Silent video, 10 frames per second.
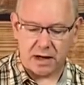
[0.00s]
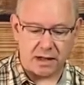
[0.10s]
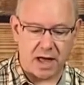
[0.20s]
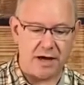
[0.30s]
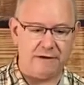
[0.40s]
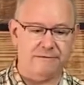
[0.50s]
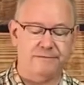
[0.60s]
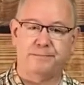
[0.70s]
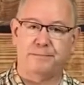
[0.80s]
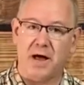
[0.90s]
life
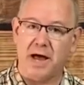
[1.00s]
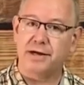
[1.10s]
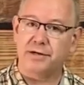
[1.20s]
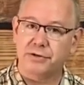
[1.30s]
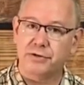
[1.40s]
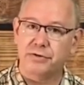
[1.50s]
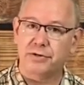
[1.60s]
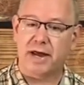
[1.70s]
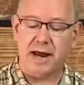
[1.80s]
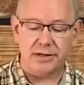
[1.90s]
by
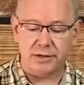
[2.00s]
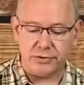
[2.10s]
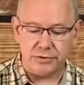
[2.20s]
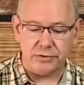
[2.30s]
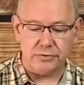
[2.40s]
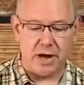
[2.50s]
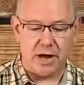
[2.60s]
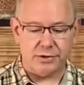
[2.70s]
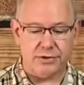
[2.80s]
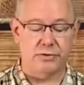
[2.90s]
truth and through
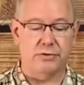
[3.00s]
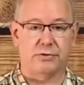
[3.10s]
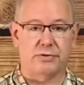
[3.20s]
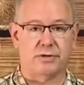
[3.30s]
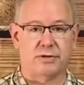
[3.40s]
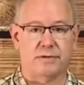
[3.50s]
truth.